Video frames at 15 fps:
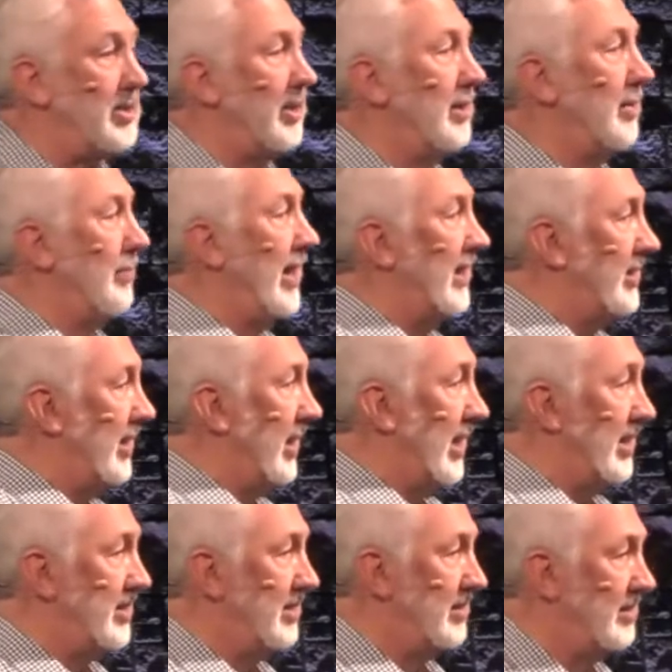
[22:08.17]
going to come back to
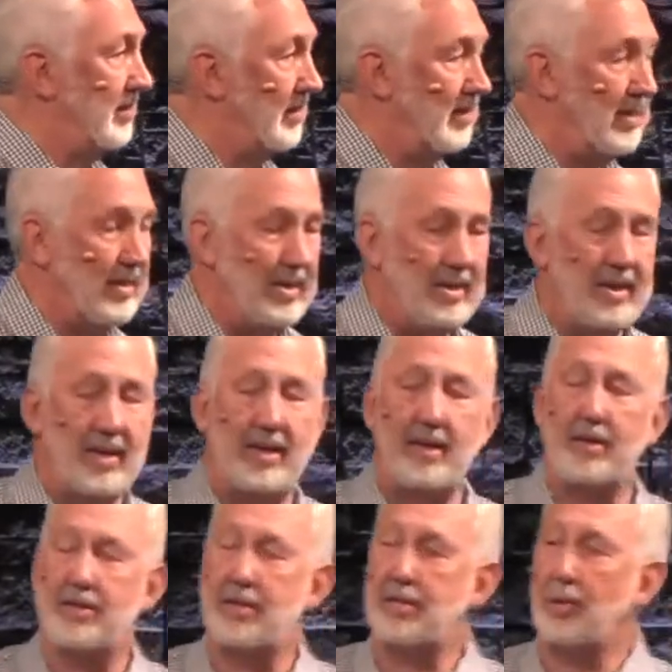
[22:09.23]
us, and he
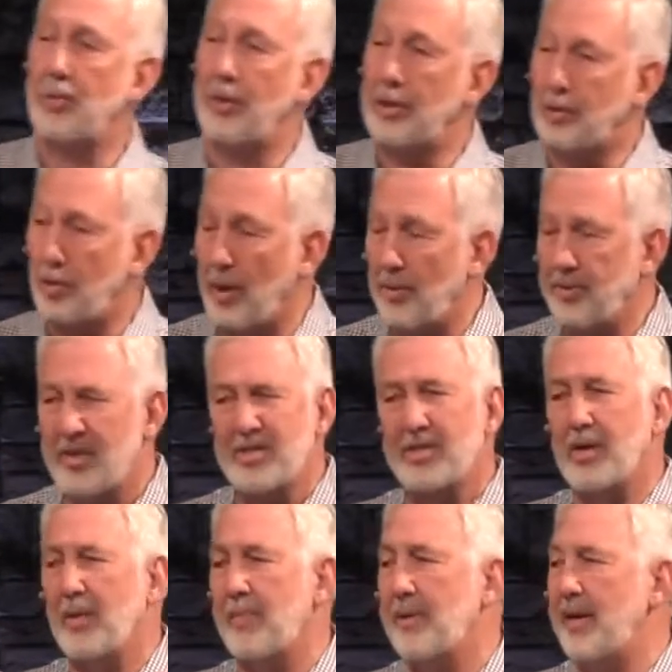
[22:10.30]
uses the word groan. There's
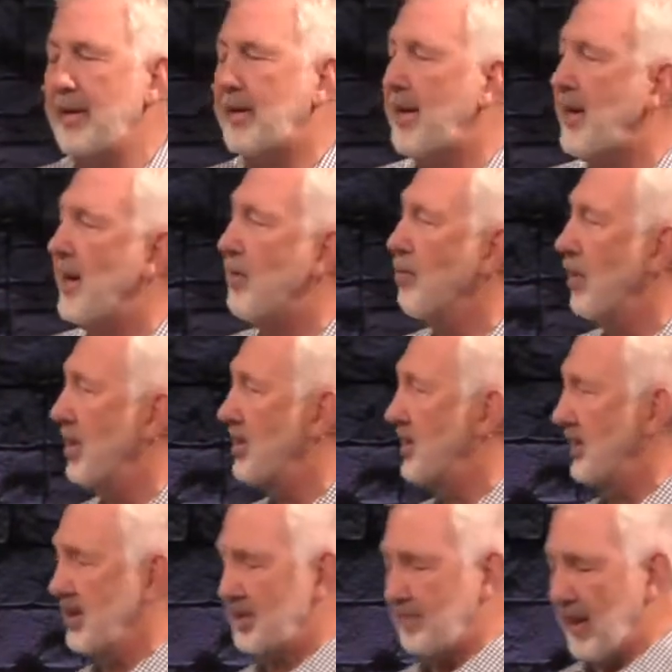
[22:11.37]
so many key words
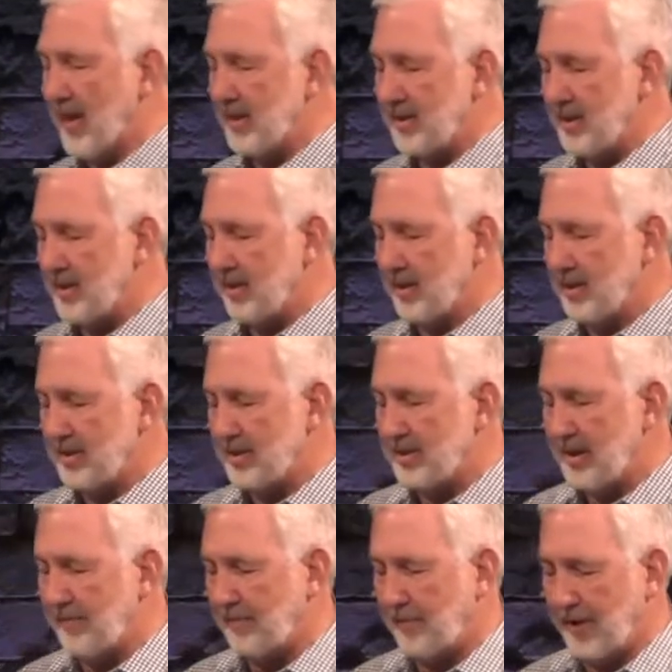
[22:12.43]
in this passage. There's
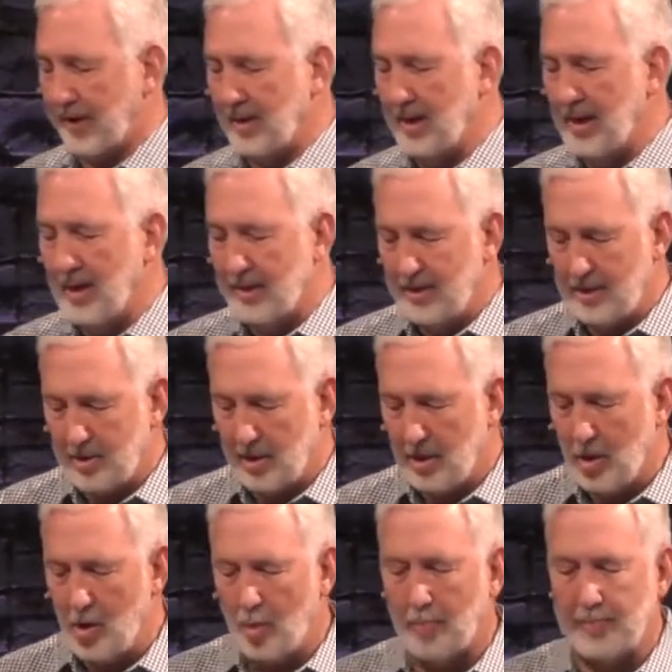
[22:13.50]
suffering, there's
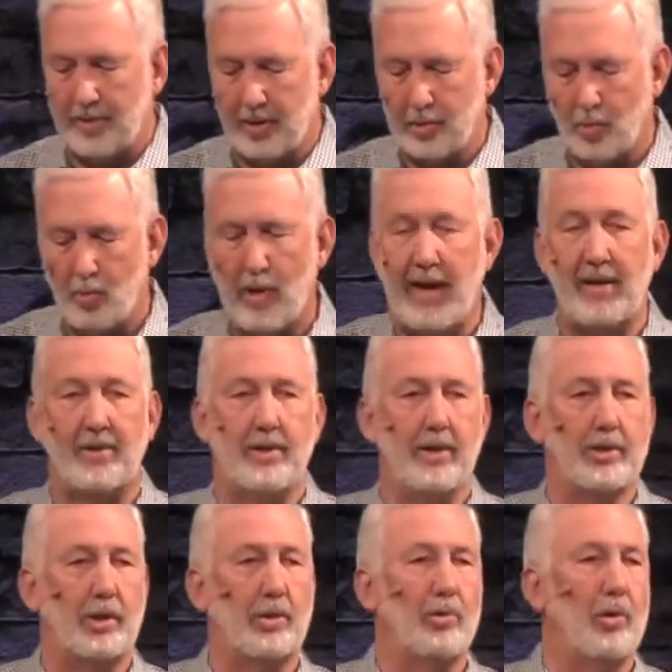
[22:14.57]
hope, there's weight,
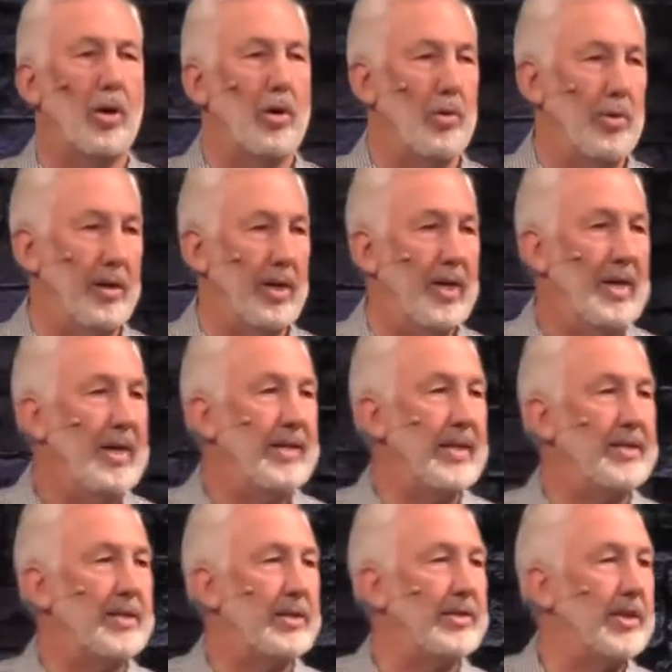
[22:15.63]
there's groan,
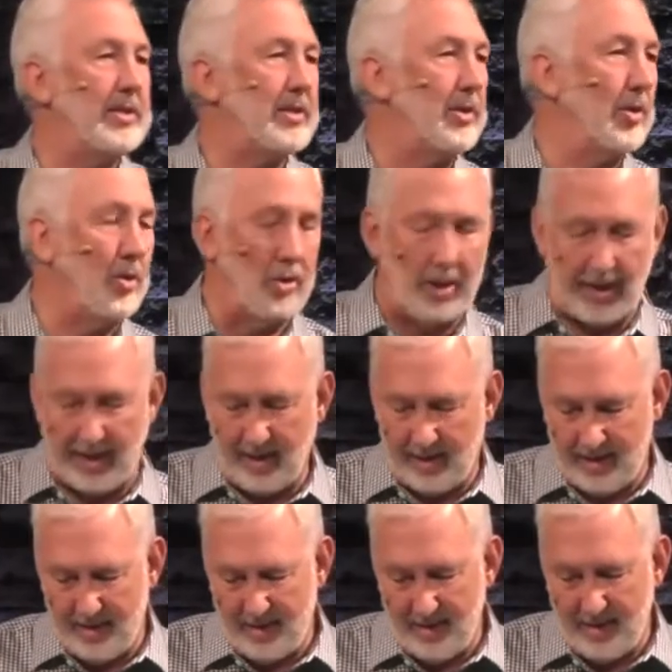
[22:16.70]
there's, there's glory.
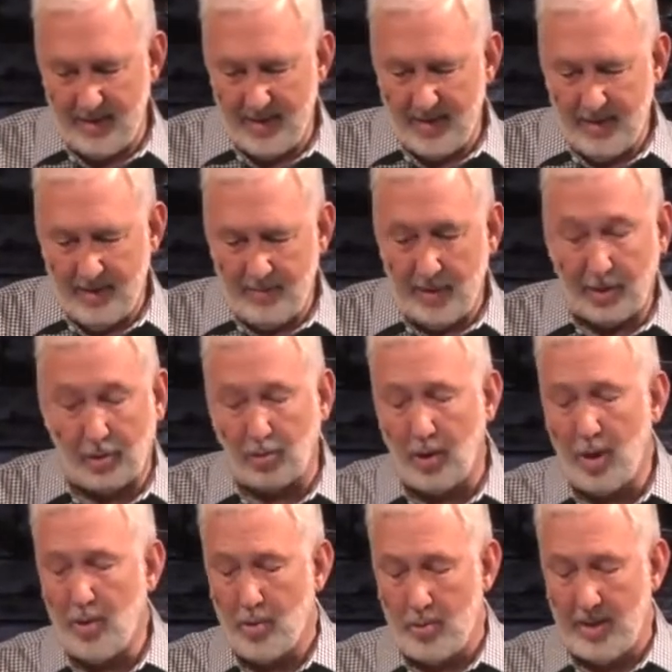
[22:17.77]
But
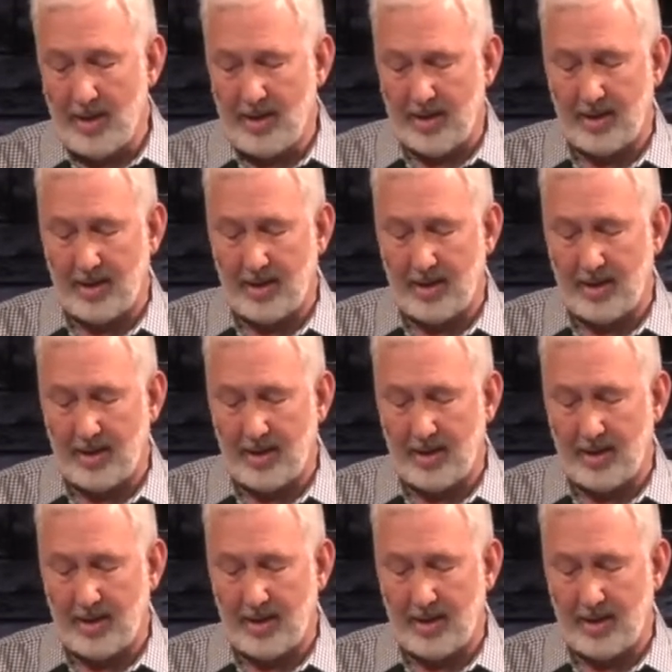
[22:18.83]
groan